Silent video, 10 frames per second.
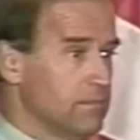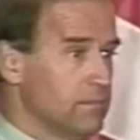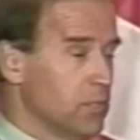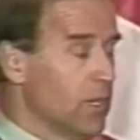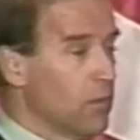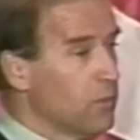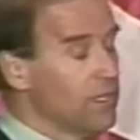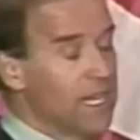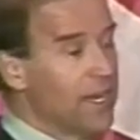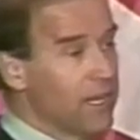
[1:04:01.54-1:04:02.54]
Or I would
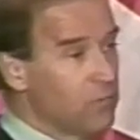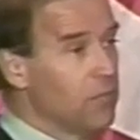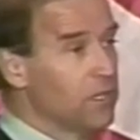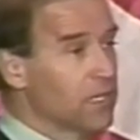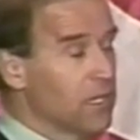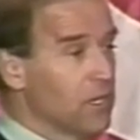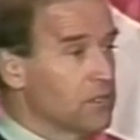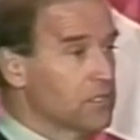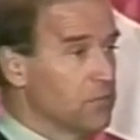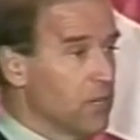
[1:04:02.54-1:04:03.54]
not have won by the
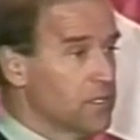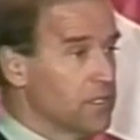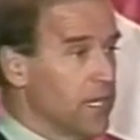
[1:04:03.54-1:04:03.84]
largest margin